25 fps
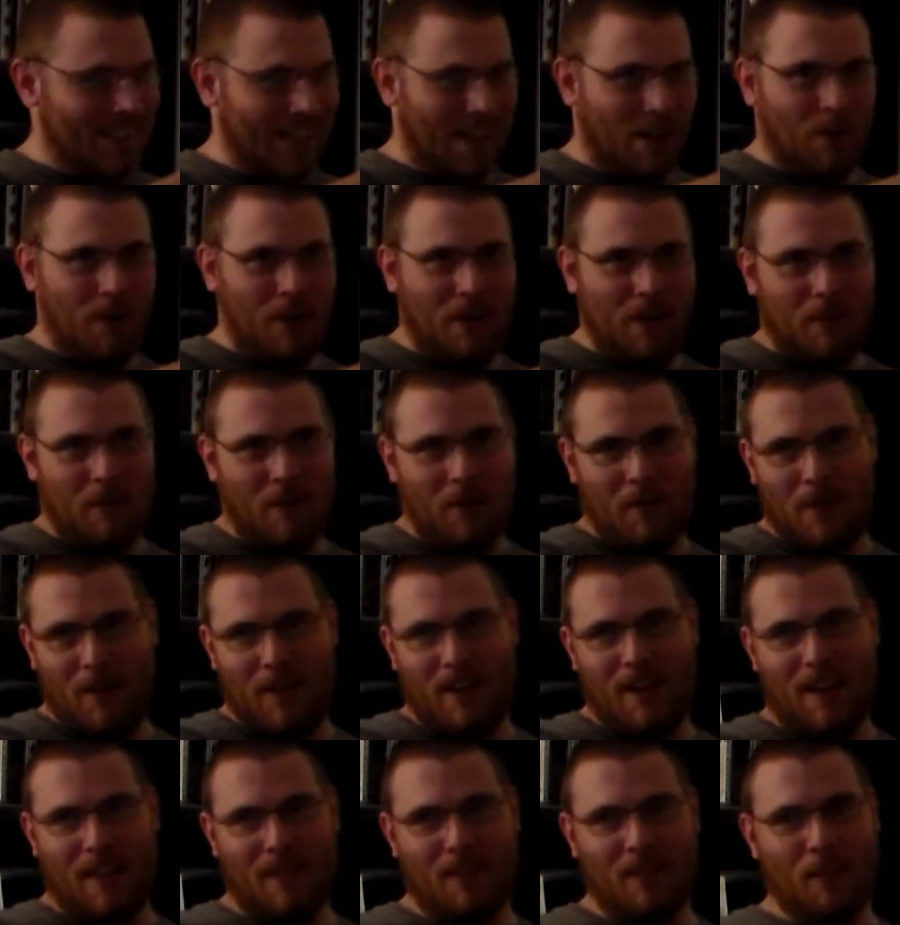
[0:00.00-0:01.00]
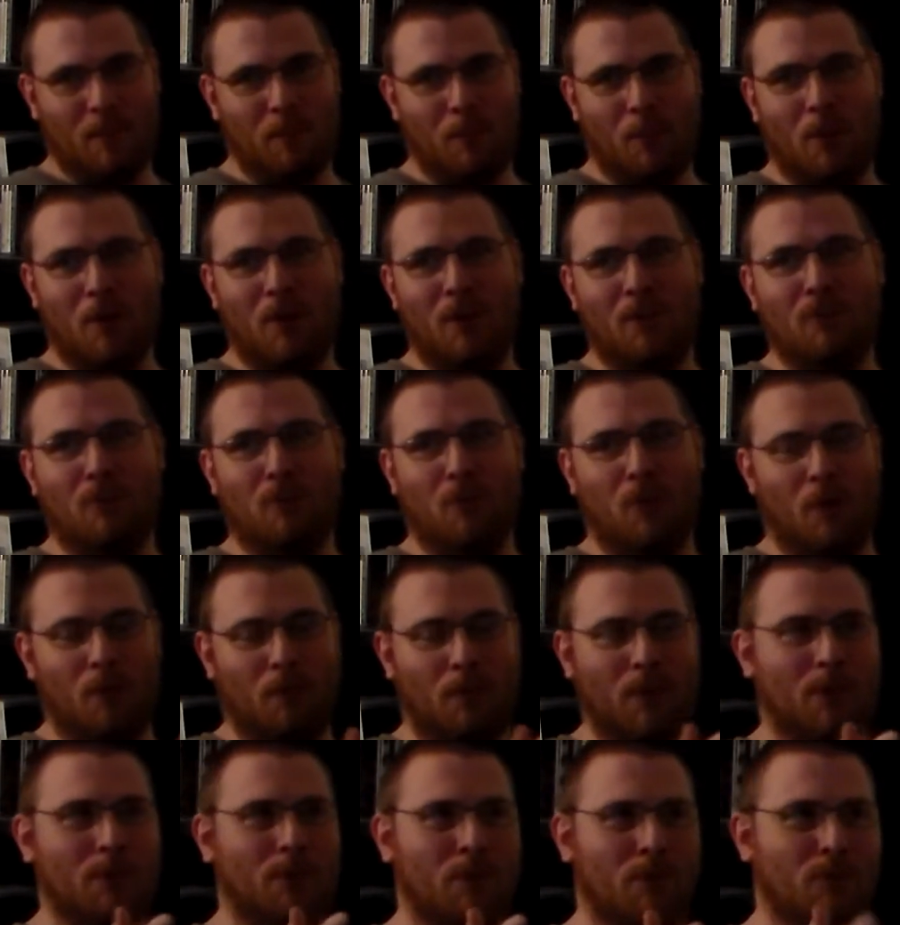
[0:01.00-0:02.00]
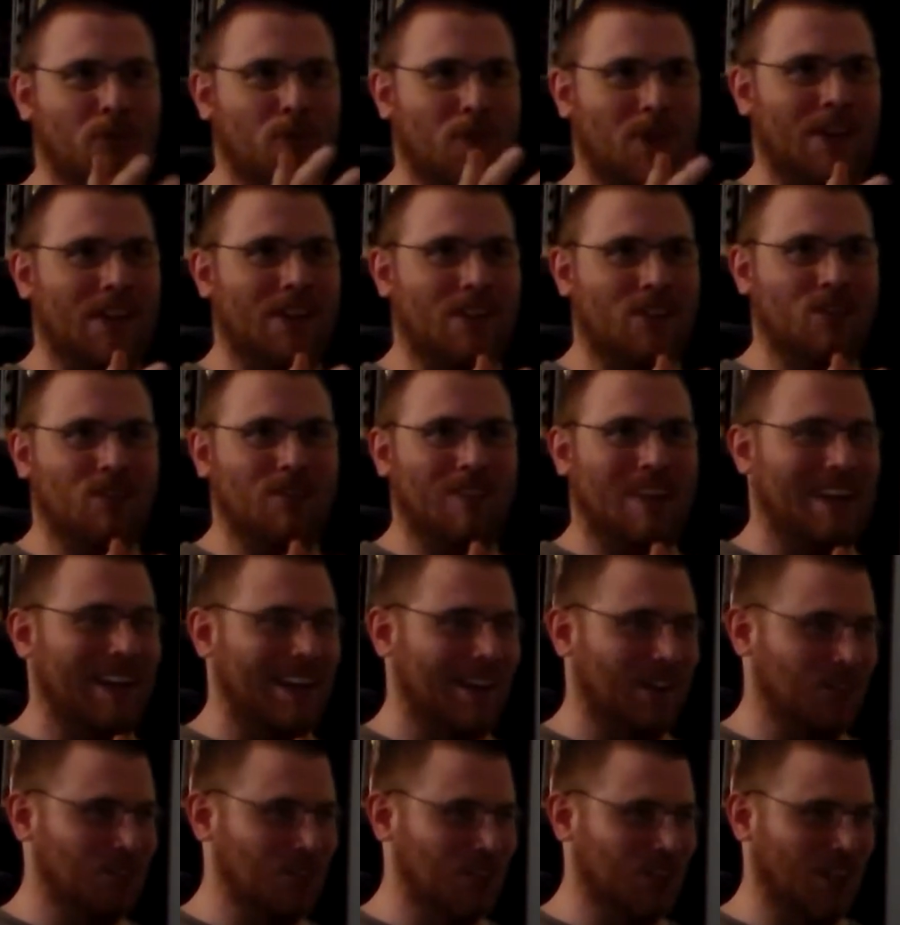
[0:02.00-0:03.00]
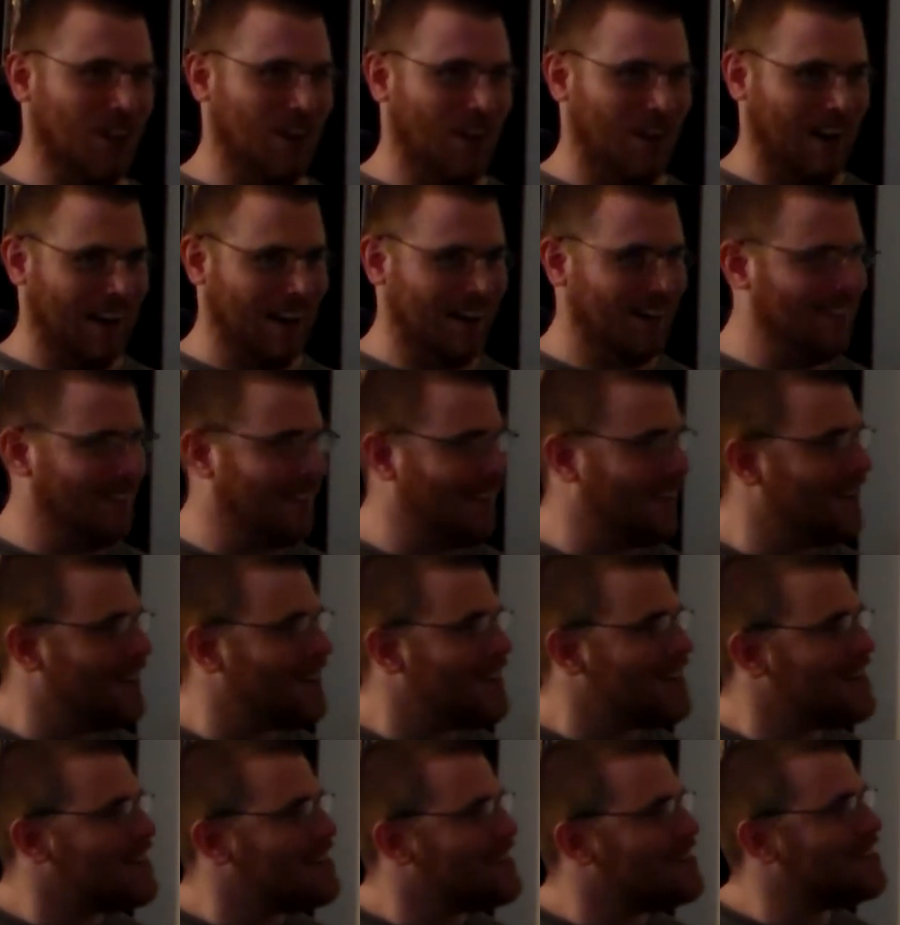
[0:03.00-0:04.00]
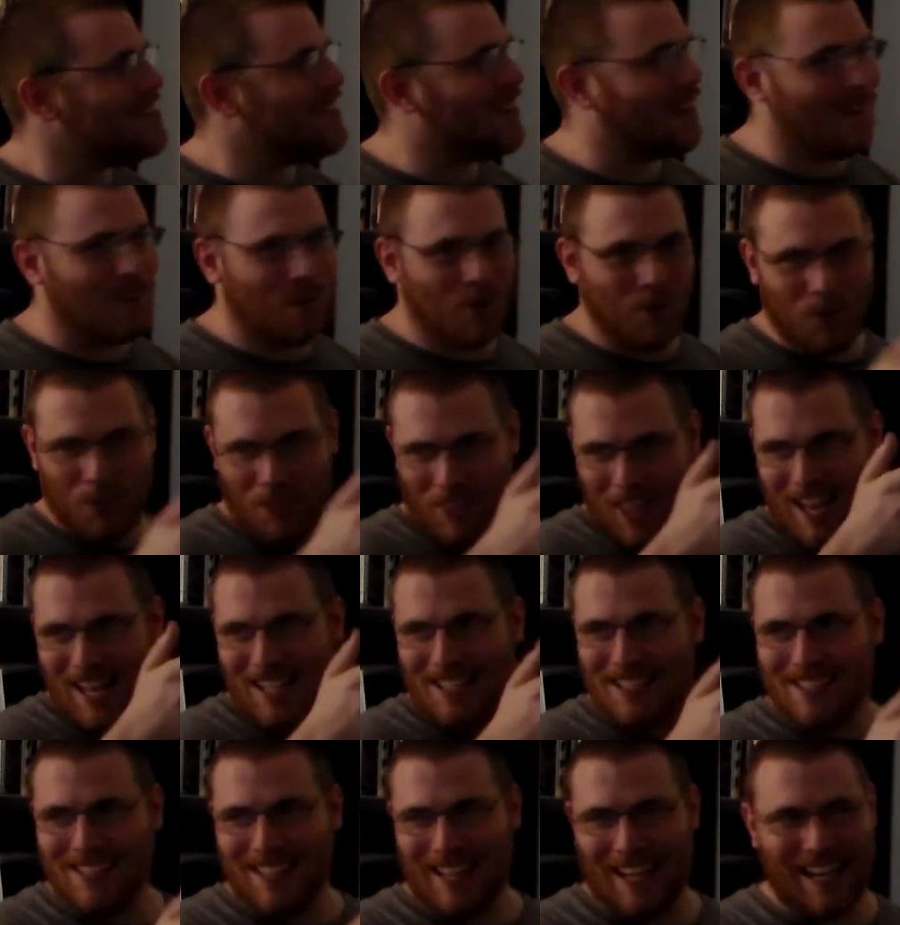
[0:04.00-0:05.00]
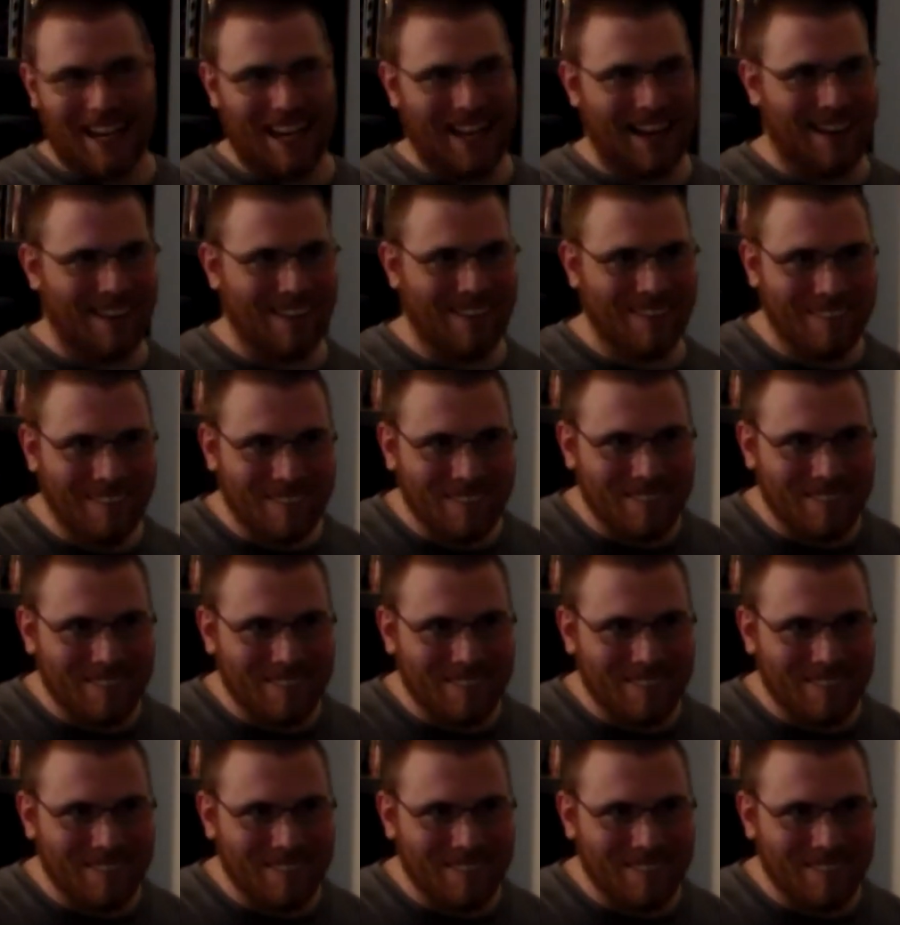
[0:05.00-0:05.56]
out and wrote it on the board for me before this video started. So thanks, Diana.